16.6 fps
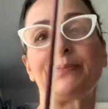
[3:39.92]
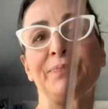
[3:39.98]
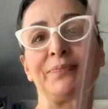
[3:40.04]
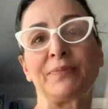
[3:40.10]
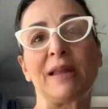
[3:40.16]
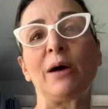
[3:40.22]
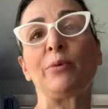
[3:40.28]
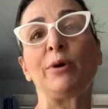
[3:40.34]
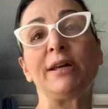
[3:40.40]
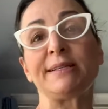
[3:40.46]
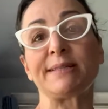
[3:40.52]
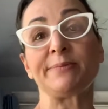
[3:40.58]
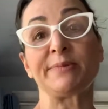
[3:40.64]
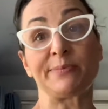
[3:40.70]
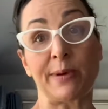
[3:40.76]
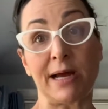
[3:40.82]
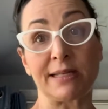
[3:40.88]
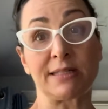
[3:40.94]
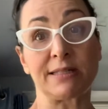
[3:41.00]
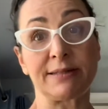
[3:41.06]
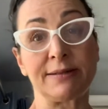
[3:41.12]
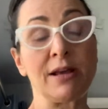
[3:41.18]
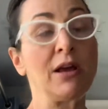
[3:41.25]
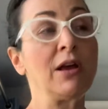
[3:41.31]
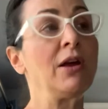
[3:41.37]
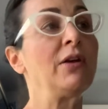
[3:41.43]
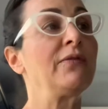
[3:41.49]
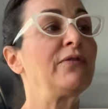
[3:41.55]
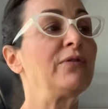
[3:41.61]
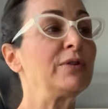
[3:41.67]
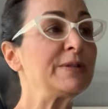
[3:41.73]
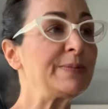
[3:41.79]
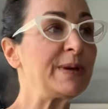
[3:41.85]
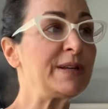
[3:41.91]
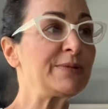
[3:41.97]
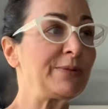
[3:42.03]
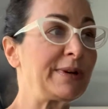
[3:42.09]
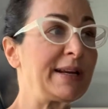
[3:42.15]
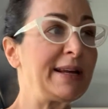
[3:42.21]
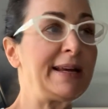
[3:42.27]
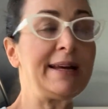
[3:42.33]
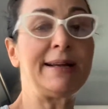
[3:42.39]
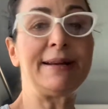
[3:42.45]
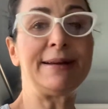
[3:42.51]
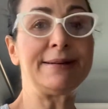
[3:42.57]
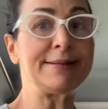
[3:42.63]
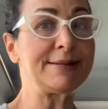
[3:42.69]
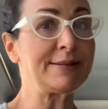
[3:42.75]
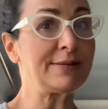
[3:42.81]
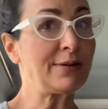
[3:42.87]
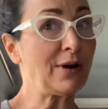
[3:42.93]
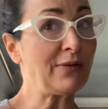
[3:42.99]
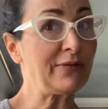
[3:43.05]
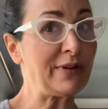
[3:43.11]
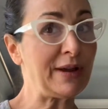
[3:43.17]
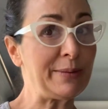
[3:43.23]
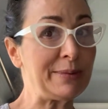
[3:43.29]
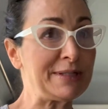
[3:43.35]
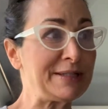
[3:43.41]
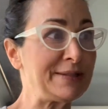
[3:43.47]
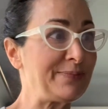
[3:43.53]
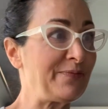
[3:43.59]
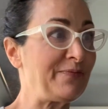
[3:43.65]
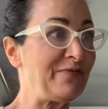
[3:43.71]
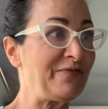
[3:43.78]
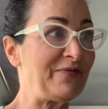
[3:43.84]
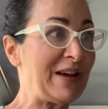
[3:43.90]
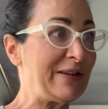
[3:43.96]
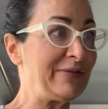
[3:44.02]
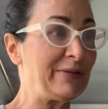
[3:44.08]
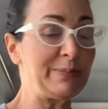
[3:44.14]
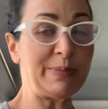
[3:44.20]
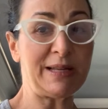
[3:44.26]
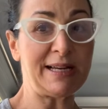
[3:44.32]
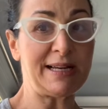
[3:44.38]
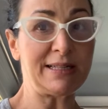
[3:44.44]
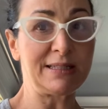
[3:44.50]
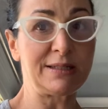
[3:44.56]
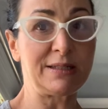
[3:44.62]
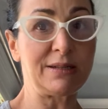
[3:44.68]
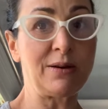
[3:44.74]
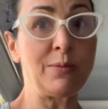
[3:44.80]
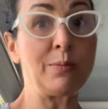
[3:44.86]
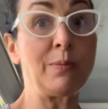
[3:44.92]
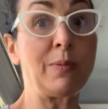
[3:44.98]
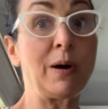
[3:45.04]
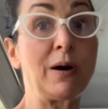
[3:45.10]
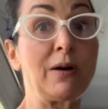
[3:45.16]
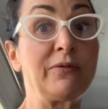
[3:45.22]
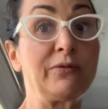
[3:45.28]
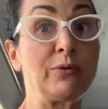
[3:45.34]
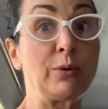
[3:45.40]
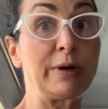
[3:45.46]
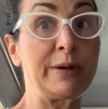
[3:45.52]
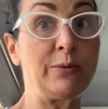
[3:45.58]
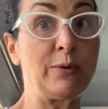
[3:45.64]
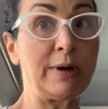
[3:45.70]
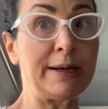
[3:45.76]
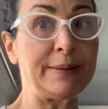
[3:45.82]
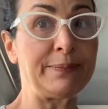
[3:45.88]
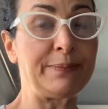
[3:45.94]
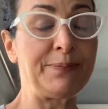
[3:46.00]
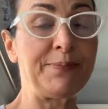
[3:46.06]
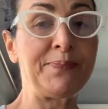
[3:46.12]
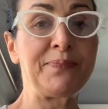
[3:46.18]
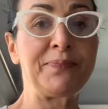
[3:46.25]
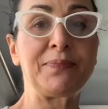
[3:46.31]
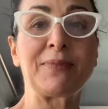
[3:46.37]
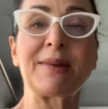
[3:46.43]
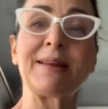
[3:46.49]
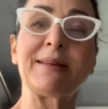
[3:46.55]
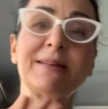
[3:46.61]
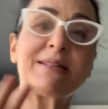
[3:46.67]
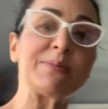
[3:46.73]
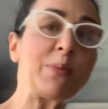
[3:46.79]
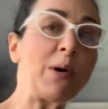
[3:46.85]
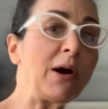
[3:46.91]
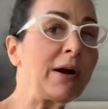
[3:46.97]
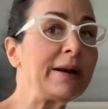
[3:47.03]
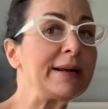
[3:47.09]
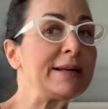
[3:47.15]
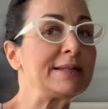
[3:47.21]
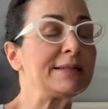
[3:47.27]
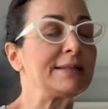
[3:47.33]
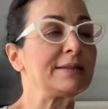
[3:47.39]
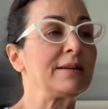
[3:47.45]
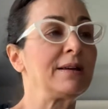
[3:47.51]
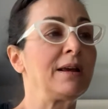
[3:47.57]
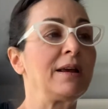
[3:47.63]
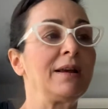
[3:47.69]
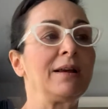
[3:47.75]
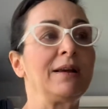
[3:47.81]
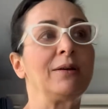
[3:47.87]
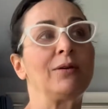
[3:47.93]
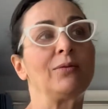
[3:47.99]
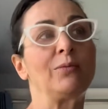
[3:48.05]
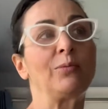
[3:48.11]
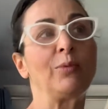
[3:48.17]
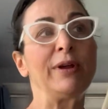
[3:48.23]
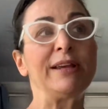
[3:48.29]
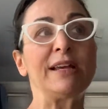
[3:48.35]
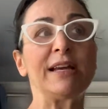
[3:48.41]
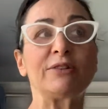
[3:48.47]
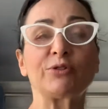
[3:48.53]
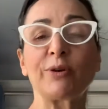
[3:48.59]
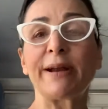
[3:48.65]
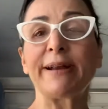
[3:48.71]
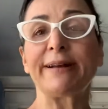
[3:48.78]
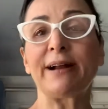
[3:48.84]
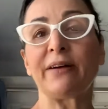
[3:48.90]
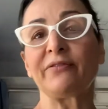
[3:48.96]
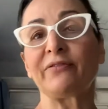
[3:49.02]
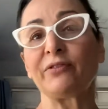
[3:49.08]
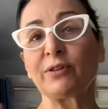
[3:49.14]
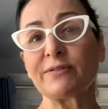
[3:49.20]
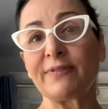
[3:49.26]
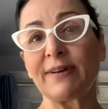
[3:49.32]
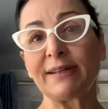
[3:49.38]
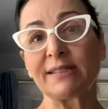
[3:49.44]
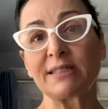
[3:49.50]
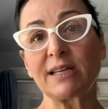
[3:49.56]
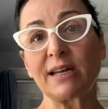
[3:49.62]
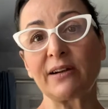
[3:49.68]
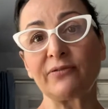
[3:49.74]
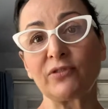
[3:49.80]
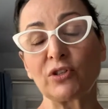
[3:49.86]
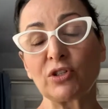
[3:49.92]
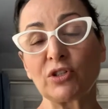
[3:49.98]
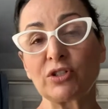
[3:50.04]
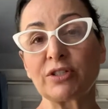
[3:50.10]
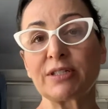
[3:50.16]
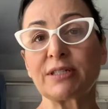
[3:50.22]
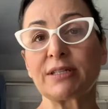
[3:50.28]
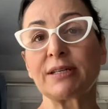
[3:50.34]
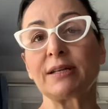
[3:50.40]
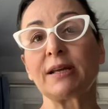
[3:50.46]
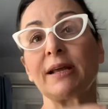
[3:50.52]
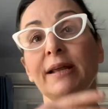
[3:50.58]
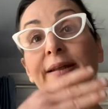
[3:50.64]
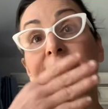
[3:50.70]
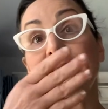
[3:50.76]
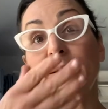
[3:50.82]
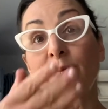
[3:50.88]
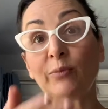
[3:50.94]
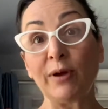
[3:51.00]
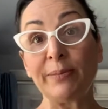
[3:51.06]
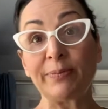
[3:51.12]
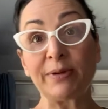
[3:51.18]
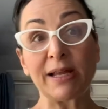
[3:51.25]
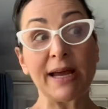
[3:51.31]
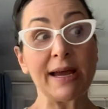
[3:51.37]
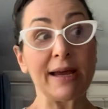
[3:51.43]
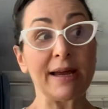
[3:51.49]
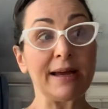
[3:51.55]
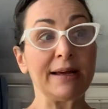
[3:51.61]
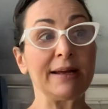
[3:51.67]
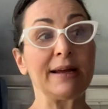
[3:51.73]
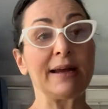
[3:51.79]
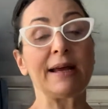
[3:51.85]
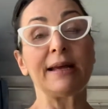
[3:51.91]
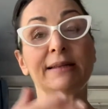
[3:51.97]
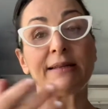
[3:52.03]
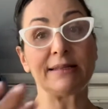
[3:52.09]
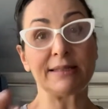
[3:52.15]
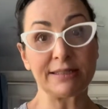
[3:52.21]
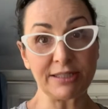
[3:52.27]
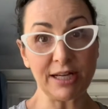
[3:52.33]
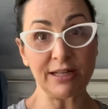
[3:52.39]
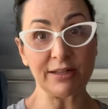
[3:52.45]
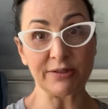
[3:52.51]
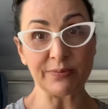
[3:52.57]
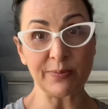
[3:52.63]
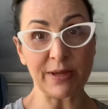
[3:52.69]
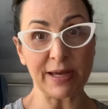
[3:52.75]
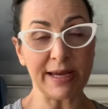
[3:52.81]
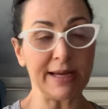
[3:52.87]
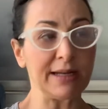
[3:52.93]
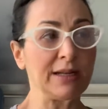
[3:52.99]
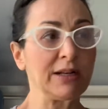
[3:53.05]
Now we'll hit some spots. First place we're going to hit is our favorite place, bar 41. This part is, we get traded off. First violins get it first, and then we play it, and then the cellos play it.